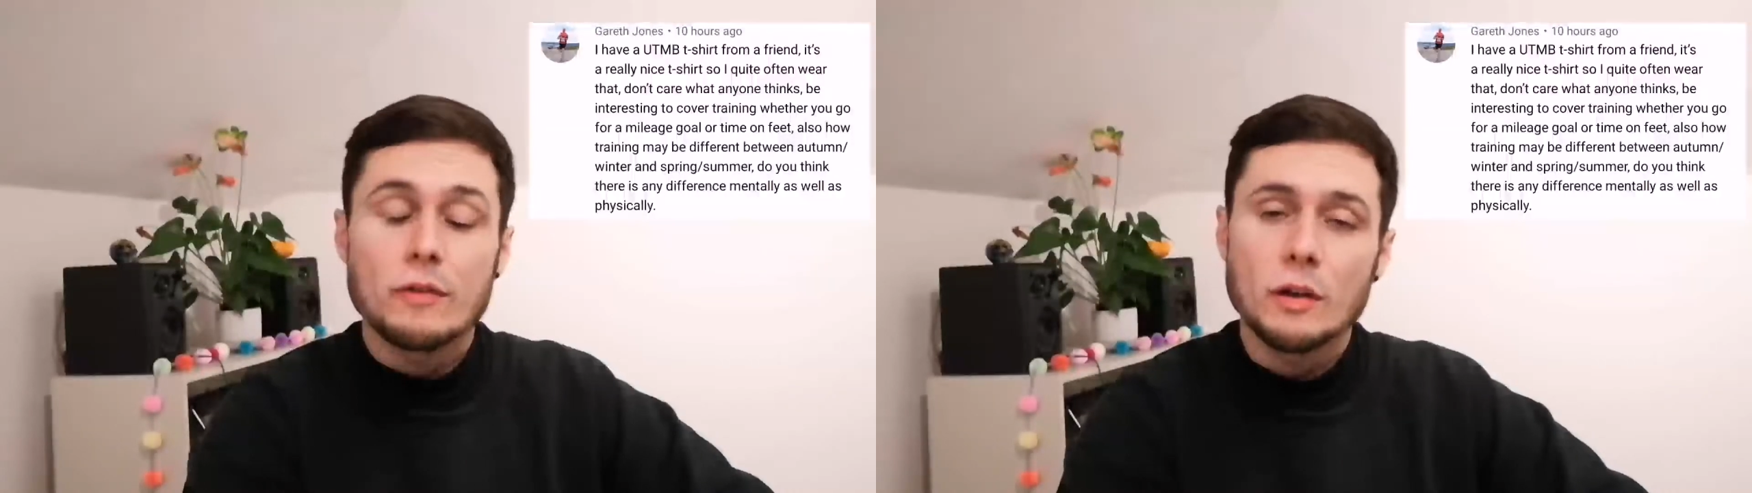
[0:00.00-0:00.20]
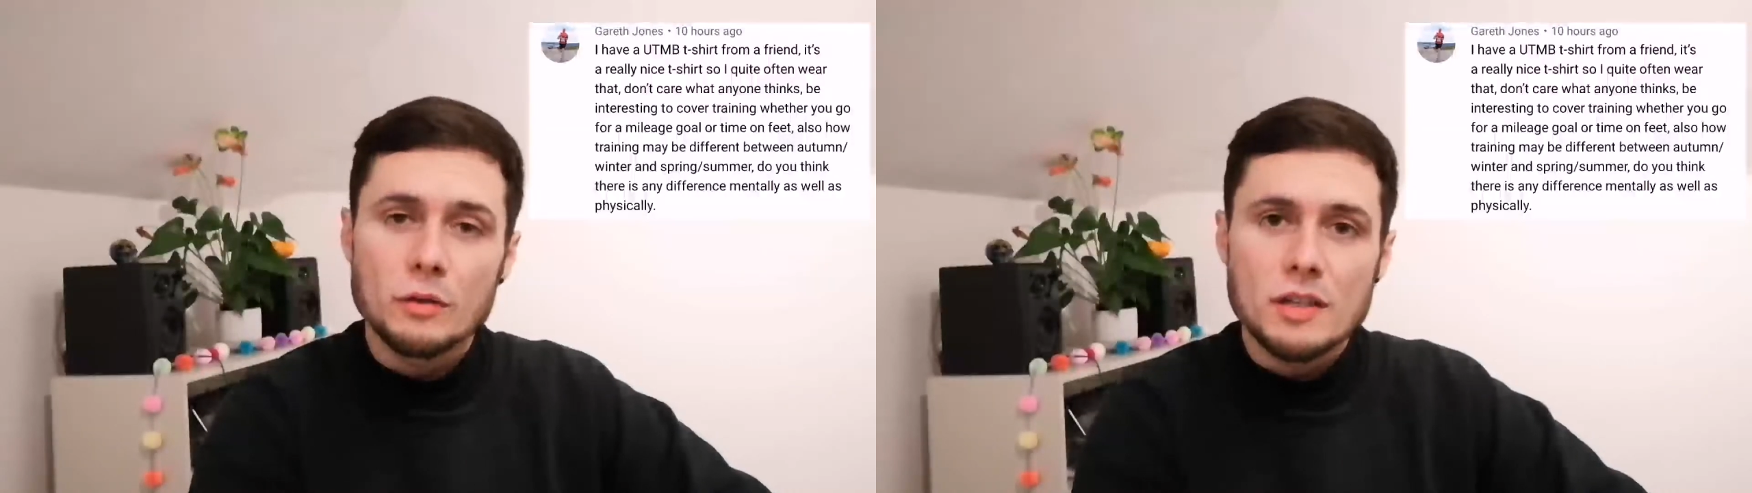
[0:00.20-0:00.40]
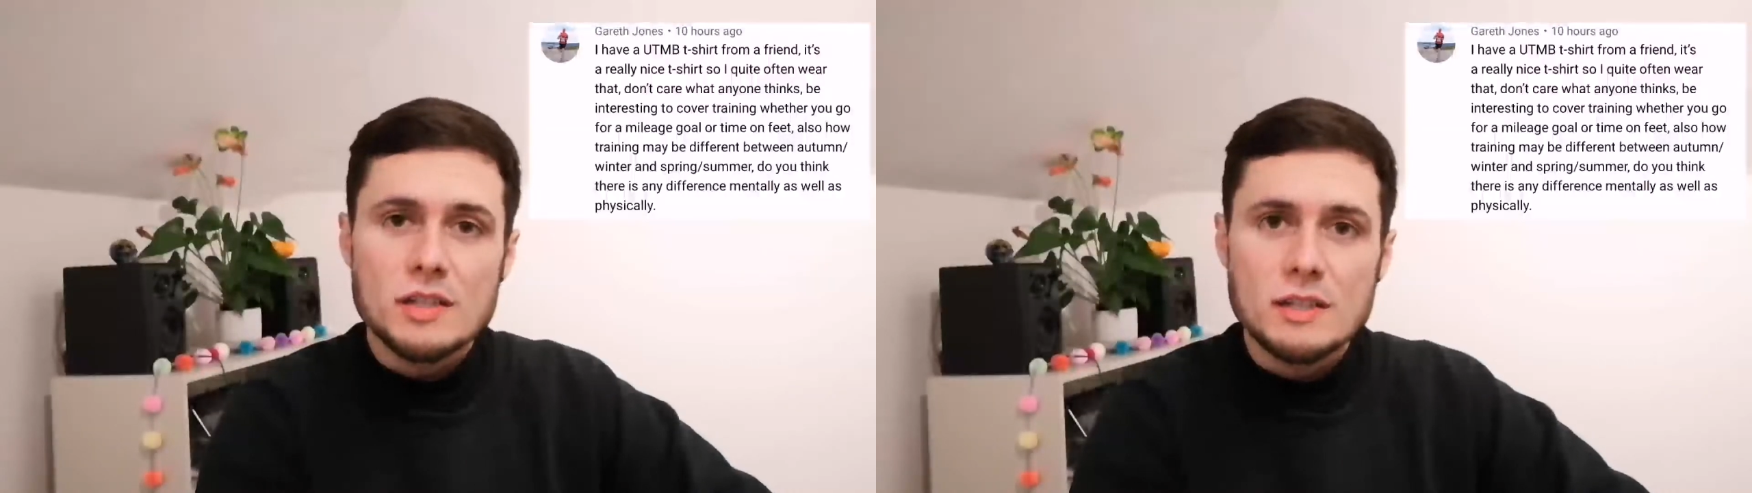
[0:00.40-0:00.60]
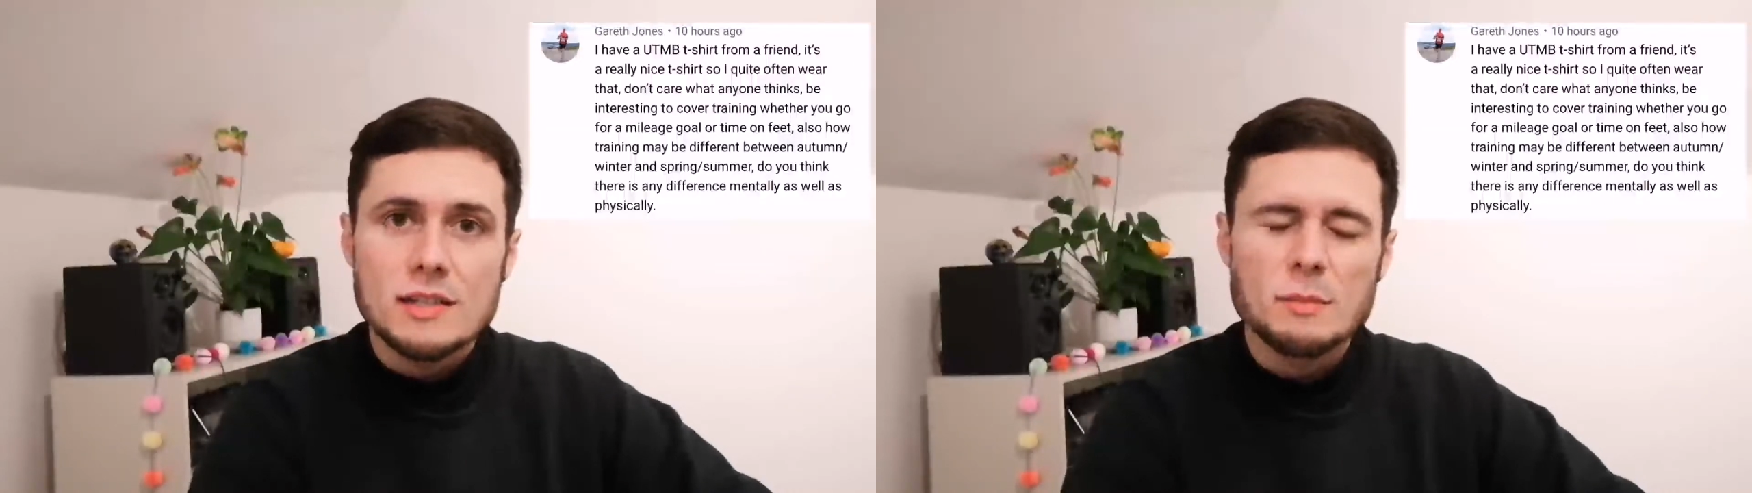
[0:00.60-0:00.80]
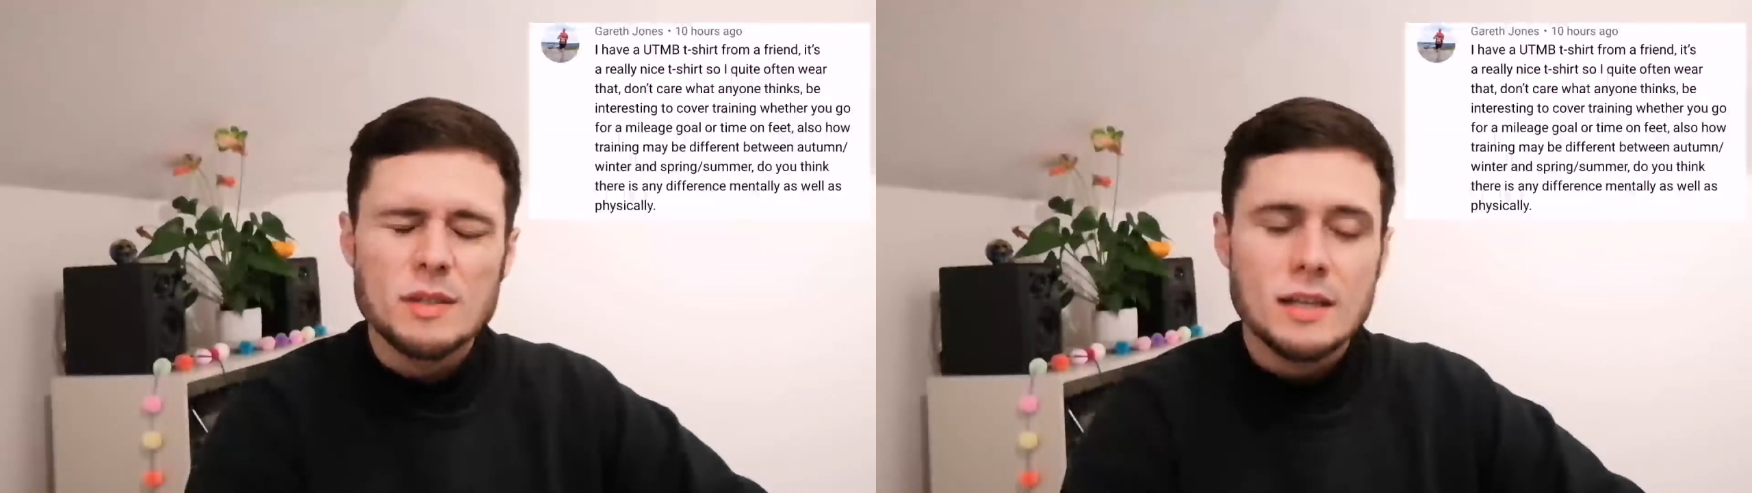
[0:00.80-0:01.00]
for long
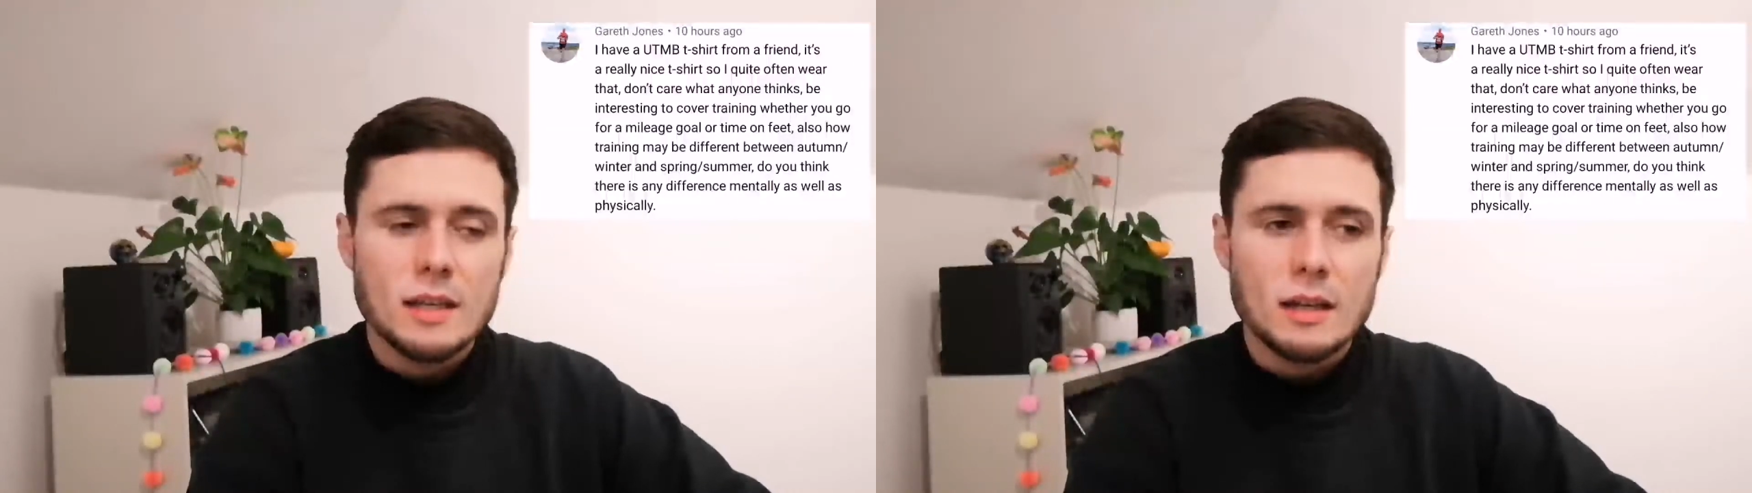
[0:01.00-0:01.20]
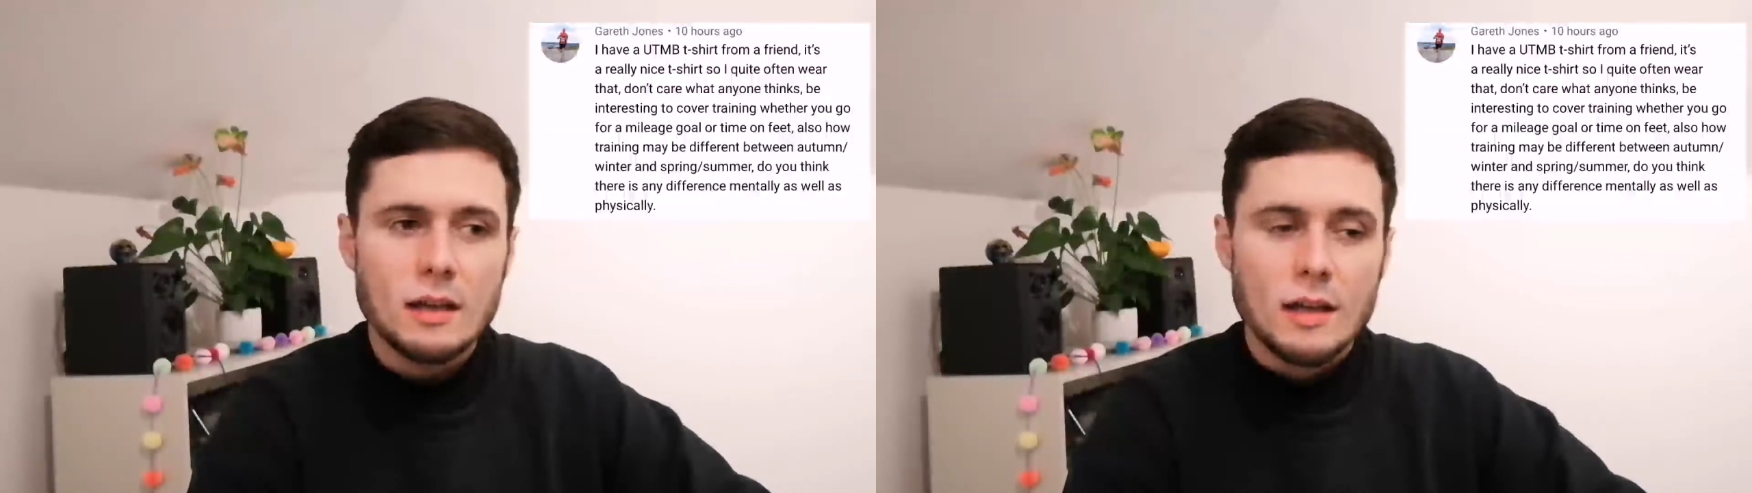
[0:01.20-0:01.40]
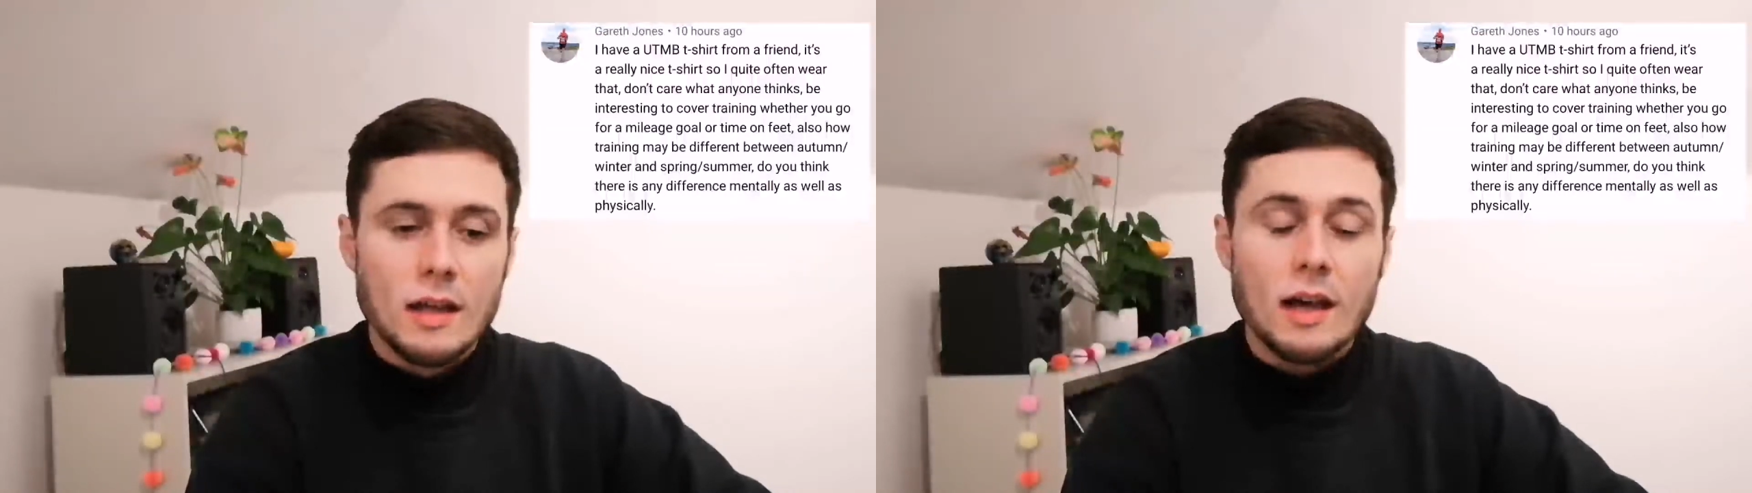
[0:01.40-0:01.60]
distances in particular,